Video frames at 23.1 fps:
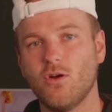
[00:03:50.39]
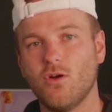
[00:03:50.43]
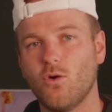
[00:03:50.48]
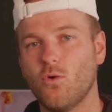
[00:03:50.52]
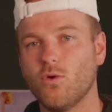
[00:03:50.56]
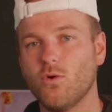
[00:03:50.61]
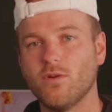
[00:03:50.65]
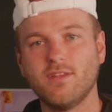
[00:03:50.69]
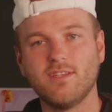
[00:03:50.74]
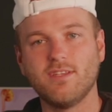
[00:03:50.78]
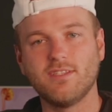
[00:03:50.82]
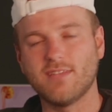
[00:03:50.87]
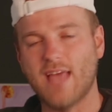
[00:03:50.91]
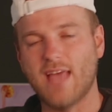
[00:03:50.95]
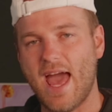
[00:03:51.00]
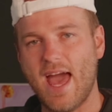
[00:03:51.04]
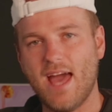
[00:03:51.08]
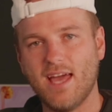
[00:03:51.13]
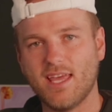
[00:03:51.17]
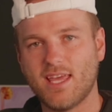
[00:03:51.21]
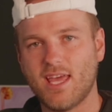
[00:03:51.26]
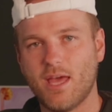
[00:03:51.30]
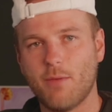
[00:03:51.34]
Or these
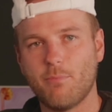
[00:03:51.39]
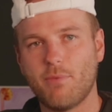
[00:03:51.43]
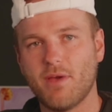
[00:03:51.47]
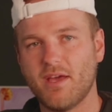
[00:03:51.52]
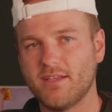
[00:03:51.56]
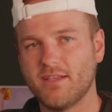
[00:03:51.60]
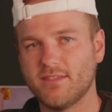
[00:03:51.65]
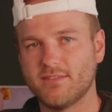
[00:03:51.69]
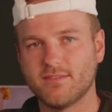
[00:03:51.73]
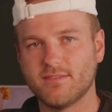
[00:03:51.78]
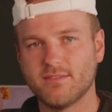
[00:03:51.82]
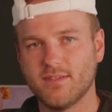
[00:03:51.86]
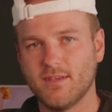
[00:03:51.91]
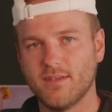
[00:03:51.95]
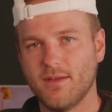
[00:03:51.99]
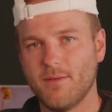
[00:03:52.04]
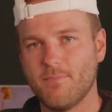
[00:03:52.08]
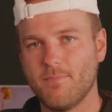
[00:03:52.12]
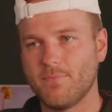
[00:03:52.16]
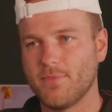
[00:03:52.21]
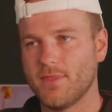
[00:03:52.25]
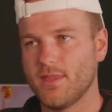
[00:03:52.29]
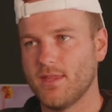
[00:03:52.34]
ad campaigns,
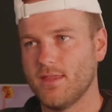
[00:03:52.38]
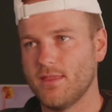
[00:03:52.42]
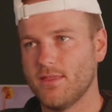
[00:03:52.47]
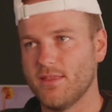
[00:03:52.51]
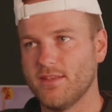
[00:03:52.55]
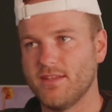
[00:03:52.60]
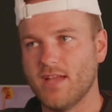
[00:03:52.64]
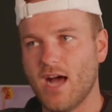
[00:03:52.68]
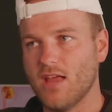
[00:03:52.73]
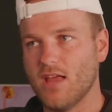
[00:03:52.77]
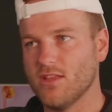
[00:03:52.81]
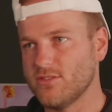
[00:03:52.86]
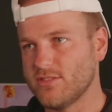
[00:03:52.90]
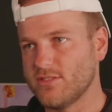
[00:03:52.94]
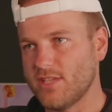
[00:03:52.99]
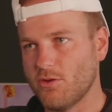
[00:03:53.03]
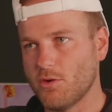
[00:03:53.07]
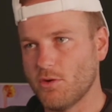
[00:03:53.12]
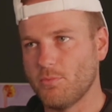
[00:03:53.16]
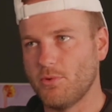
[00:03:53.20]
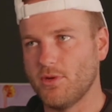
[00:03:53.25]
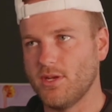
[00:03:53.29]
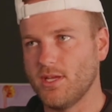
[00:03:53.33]
the dollars they
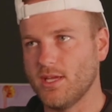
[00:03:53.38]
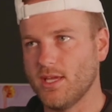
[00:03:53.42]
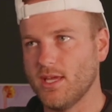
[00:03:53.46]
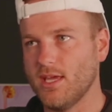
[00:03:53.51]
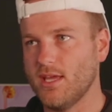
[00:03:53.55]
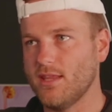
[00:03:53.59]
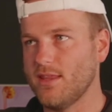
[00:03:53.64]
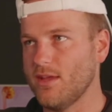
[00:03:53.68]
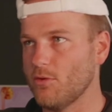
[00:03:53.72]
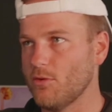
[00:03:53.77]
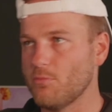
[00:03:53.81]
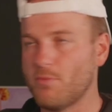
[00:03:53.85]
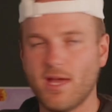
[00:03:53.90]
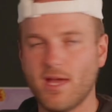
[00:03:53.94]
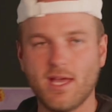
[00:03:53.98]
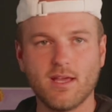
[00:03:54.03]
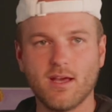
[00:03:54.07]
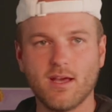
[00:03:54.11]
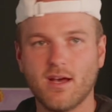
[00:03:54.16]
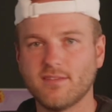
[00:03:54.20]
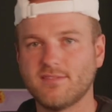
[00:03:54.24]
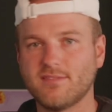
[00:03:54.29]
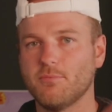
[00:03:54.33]
were putting in, they were
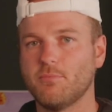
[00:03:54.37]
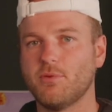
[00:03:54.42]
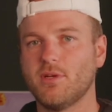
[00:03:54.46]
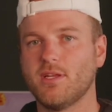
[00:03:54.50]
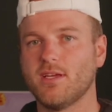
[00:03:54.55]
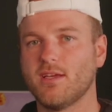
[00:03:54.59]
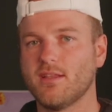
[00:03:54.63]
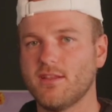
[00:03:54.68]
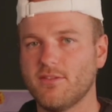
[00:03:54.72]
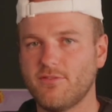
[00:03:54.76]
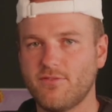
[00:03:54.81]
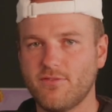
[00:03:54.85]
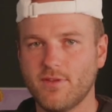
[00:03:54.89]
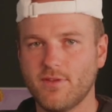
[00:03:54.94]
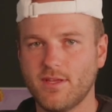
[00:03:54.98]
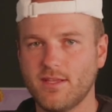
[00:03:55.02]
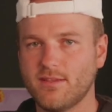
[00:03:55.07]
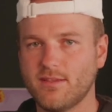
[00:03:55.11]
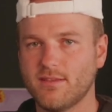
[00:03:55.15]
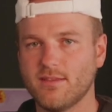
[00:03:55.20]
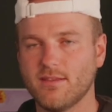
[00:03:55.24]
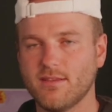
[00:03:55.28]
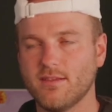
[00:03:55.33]
paying us and putting
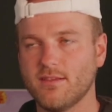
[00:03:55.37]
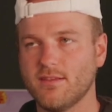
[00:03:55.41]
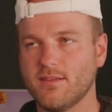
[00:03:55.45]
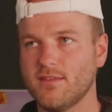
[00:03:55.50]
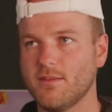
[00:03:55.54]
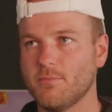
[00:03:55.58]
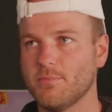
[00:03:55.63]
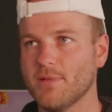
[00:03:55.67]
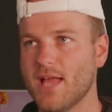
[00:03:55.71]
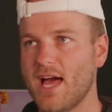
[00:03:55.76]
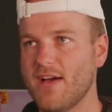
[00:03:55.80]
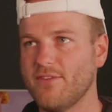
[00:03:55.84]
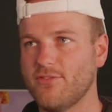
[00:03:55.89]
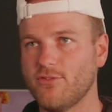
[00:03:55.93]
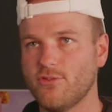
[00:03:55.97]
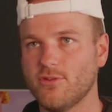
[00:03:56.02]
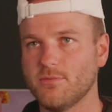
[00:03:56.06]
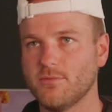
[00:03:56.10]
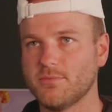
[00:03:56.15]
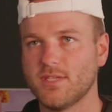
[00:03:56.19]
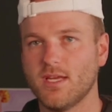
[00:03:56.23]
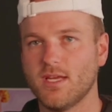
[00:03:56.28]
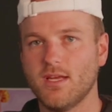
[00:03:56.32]
into the
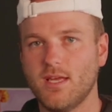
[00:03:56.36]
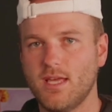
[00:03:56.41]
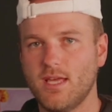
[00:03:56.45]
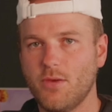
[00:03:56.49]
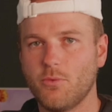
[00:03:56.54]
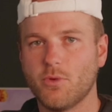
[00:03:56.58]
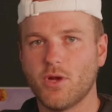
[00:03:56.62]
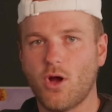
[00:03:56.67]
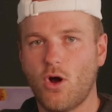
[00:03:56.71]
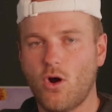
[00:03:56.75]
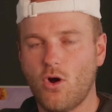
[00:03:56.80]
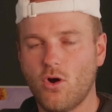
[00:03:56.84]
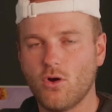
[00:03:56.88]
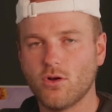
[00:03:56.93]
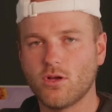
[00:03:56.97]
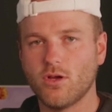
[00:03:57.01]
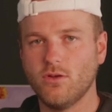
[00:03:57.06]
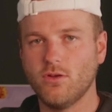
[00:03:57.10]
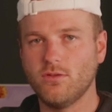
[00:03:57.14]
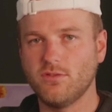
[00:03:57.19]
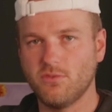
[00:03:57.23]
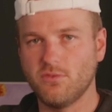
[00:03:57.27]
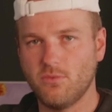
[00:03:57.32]
platforms, it would all
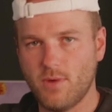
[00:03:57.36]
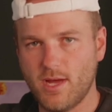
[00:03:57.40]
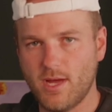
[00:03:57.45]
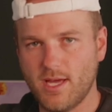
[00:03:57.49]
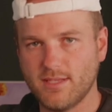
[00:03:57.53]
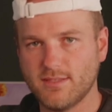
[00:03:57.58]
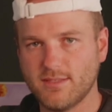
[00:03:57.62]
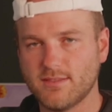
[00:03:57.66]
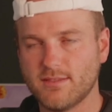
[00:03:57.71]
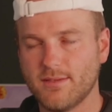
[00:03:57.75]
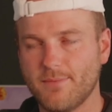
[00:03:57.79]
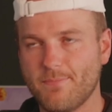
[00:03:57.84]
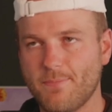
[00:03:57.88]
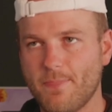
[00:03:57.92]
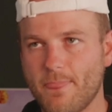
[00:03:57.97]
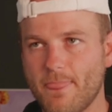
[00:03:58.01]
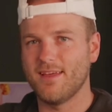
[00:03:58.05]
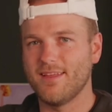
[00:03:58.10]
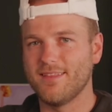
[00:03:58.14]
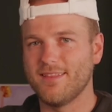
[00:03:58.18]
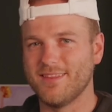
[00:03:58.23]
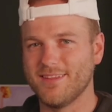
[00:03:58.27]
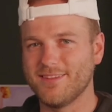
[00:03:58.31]
go to waste.
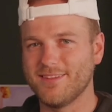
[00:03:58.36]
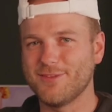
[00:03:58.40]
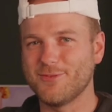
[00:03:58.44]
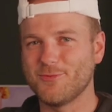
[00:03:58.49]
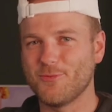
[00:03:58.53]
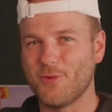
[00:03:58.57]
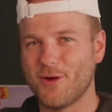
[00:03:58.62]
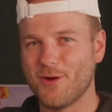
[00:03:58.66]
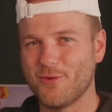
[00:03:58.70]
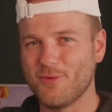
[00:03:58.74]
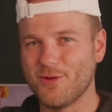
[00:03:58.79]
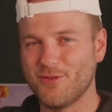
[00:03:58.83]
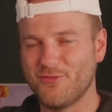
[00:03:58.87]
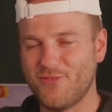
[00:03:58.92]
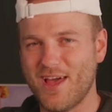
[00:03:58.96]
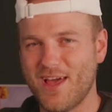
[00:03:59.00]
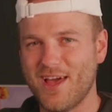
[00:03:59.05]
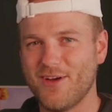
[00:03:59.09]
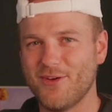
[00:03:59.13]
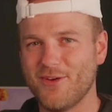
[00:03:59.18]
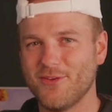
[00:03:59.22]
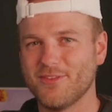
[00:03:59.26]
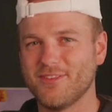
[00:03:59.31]
This is where we
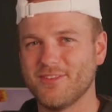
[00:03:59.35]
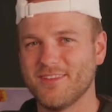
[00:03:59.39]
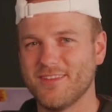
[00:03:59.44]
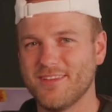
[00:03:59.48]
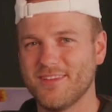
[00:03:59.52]
found